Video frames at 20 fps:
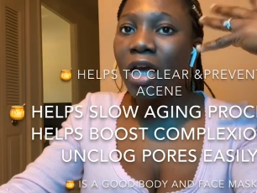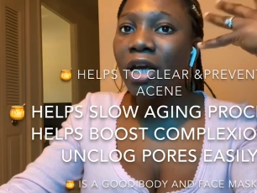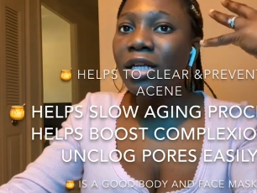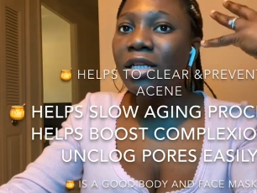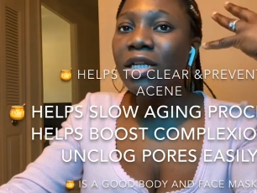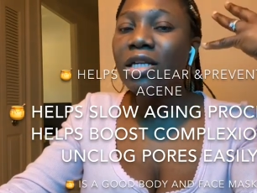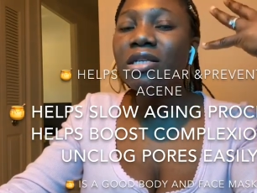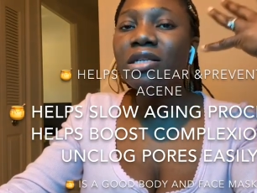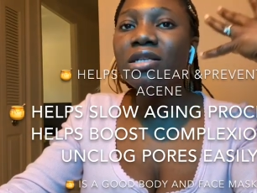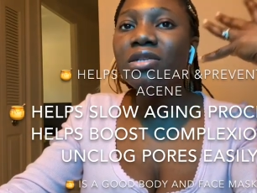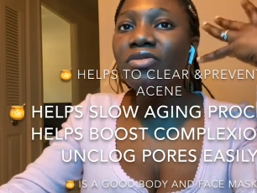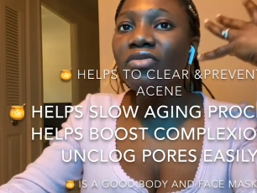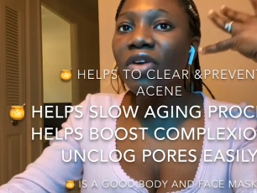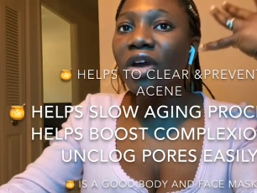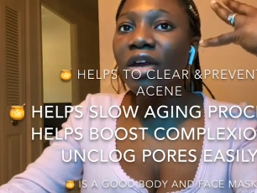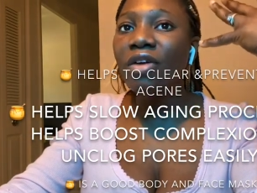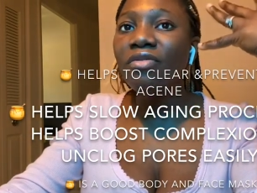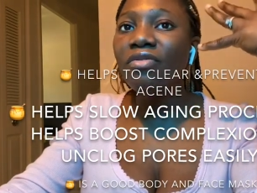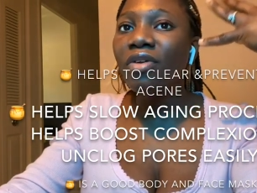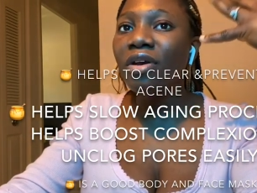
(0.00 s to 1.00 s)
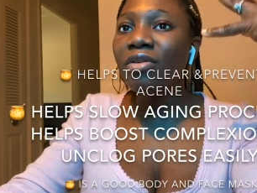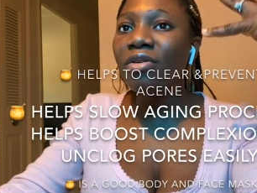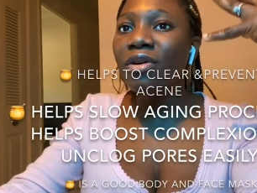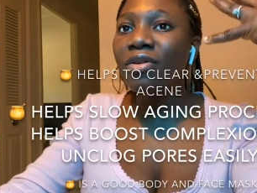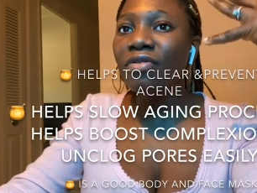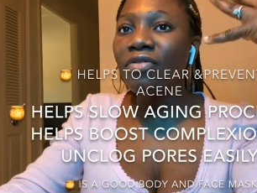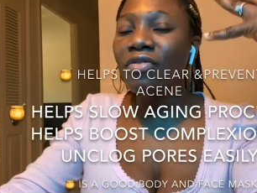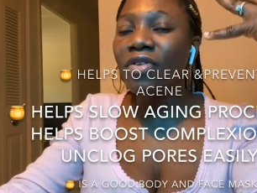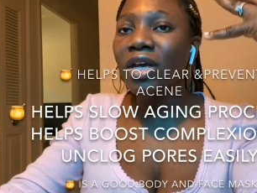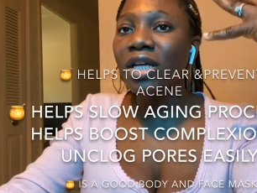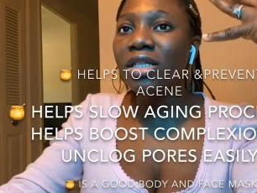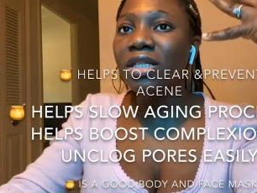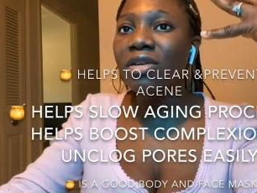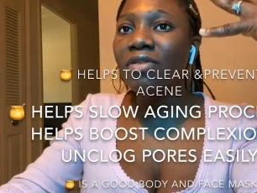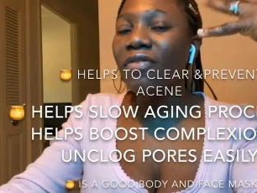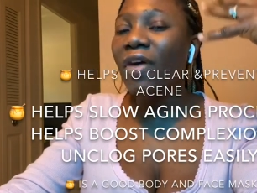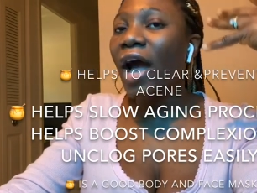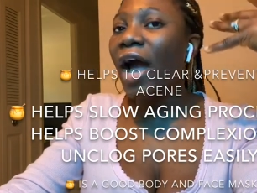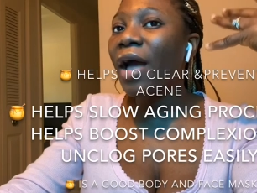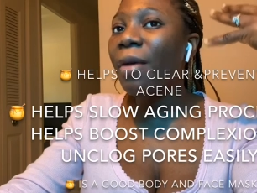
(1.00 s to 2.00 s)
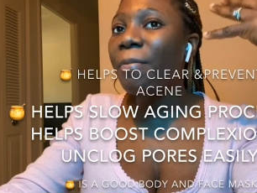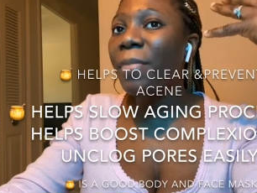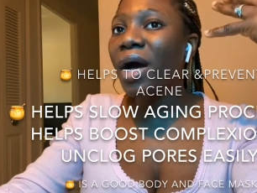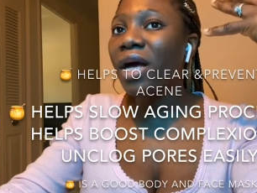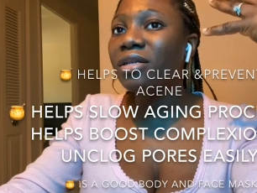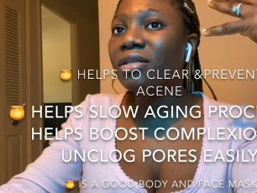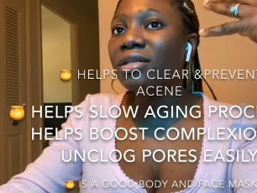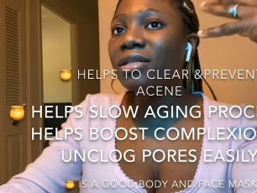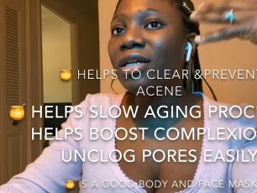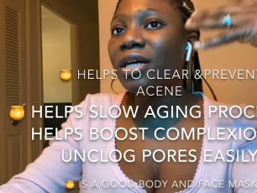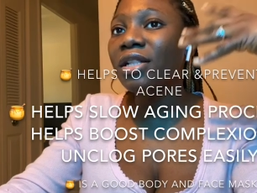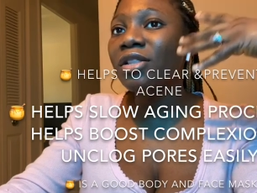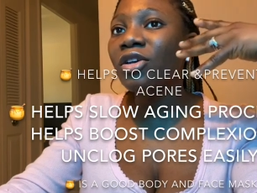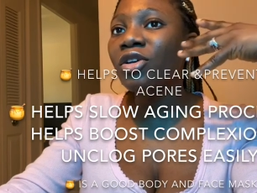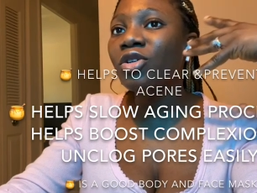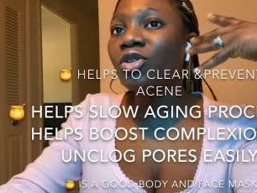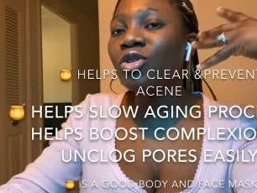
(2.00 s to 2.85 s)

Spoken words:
This is very, very effective. I personally